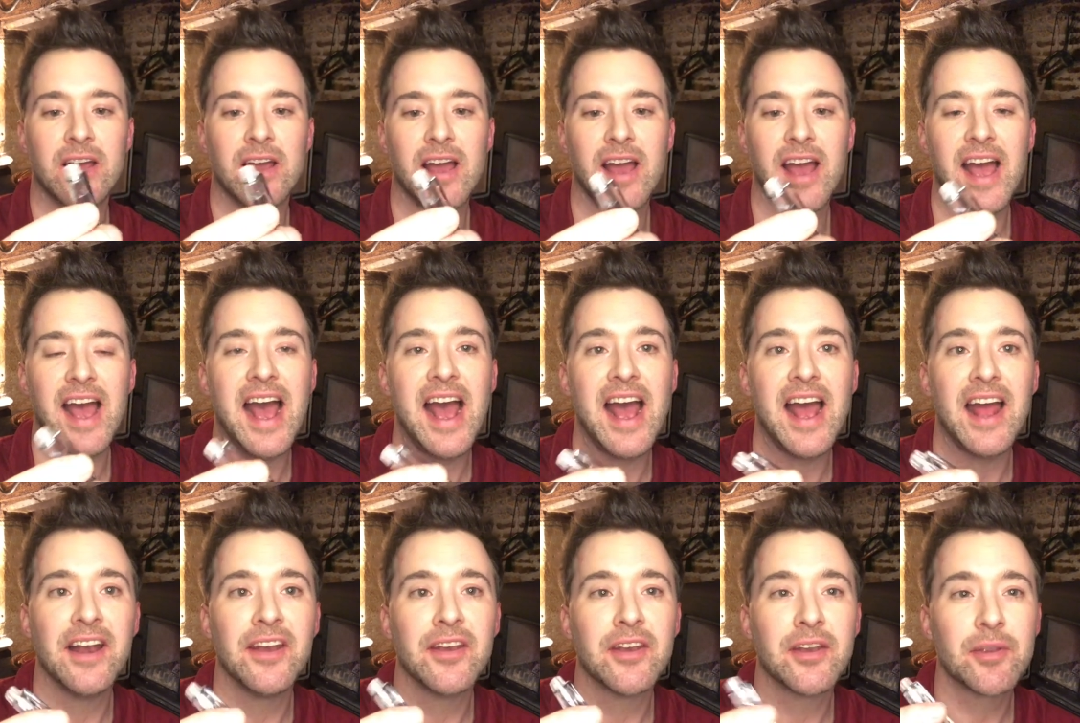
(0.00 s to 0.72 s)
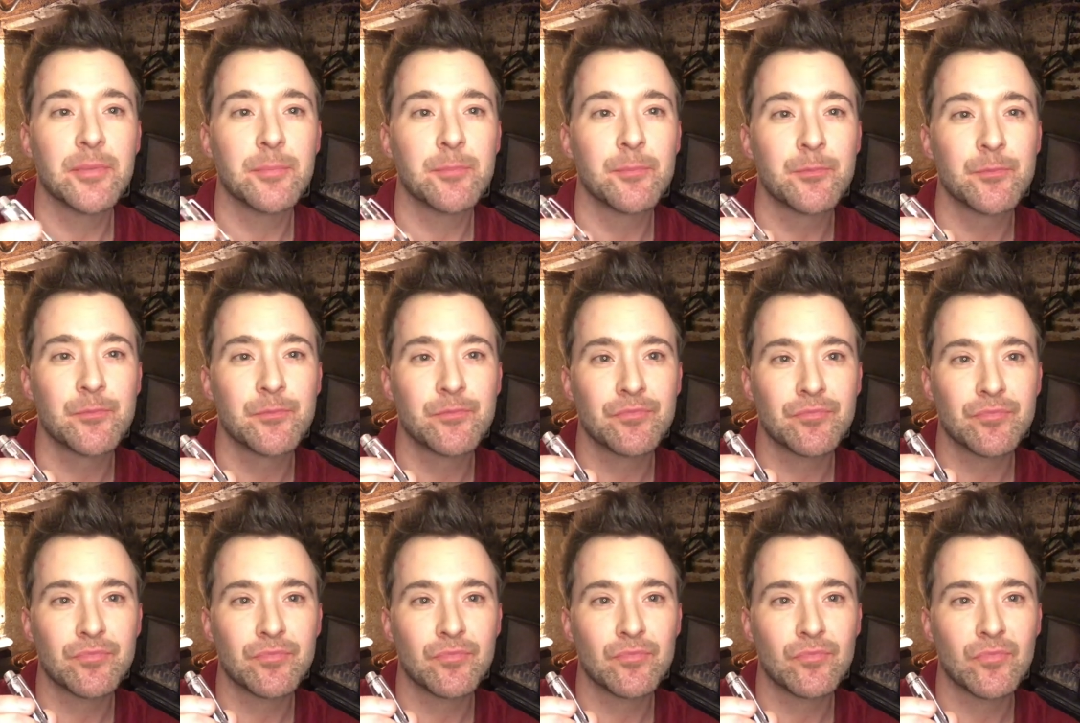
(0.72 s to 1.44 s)
and
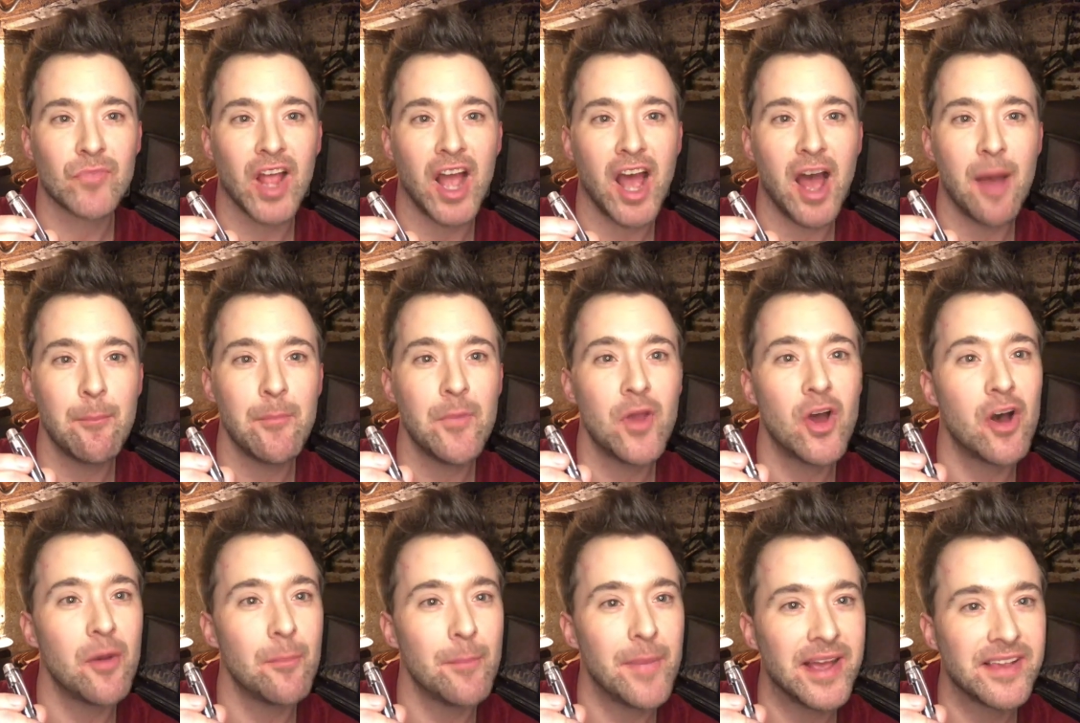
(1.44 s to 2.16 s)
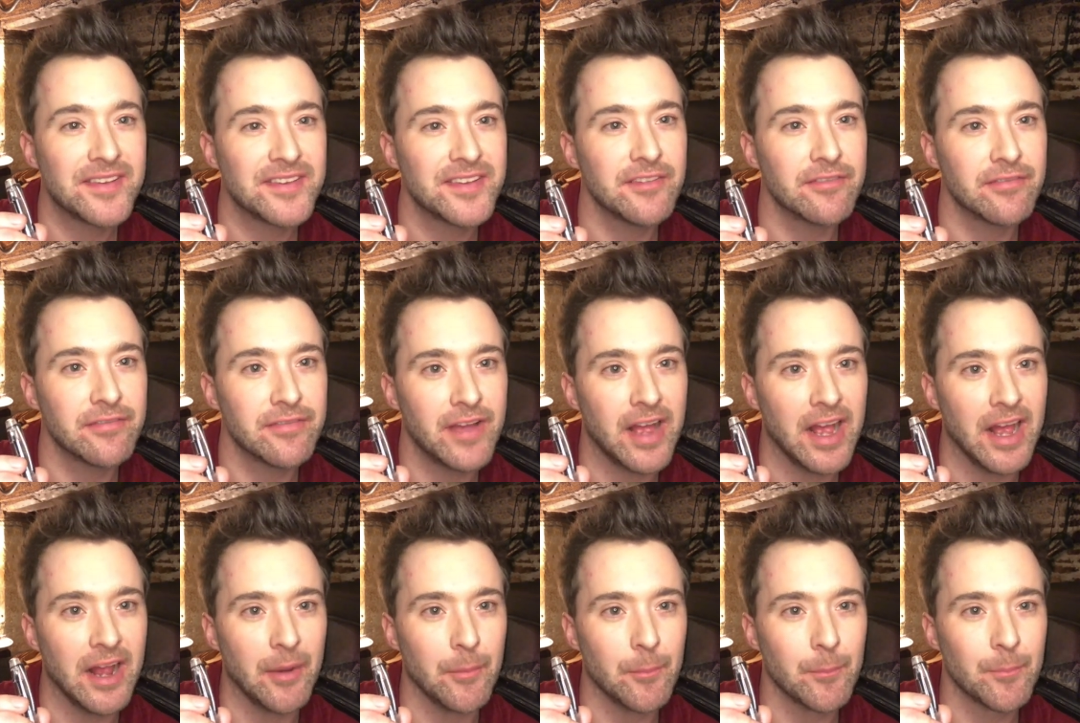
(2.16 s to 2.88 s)
I'm not a massive
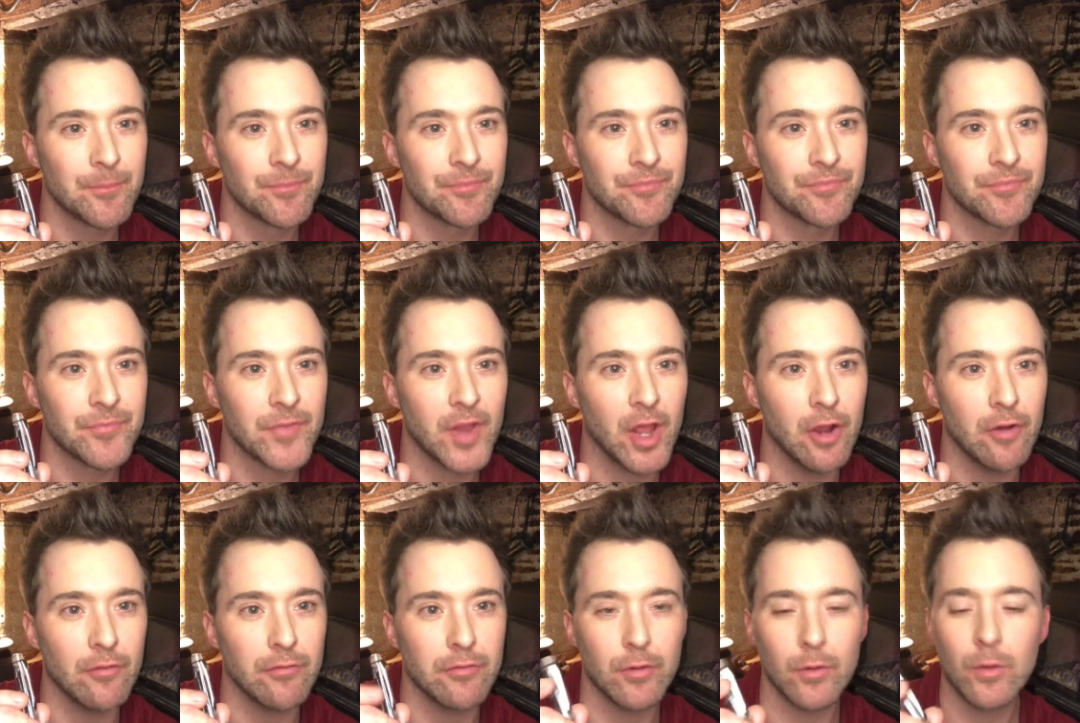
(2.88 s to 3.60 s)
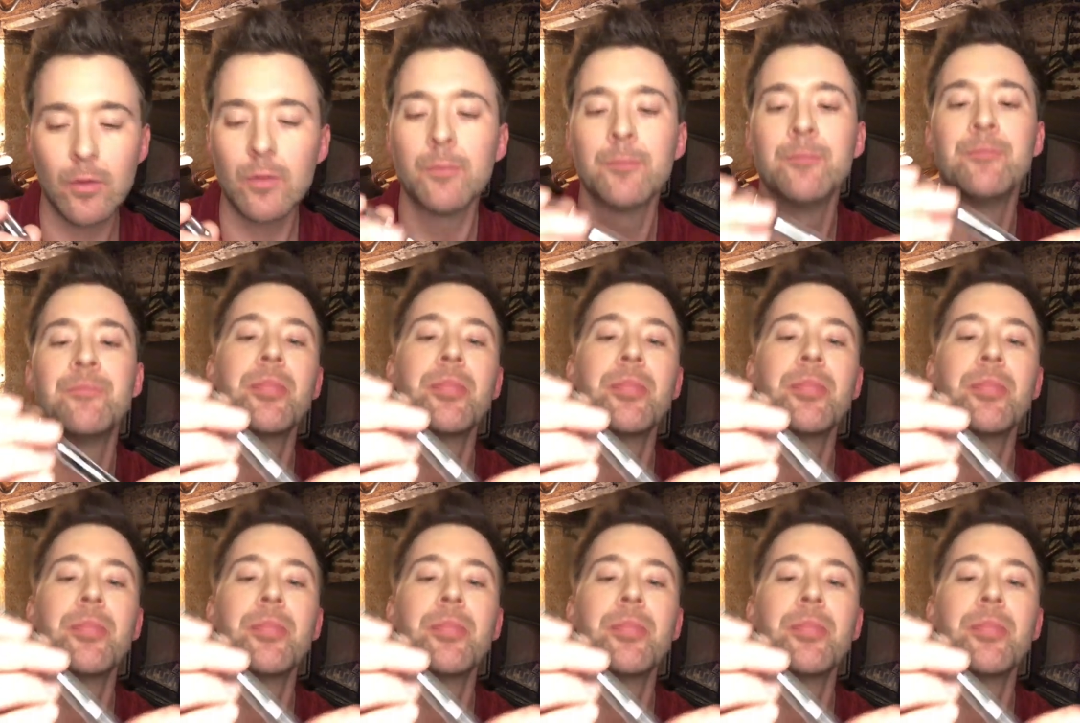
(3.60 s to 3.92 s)
fan overall.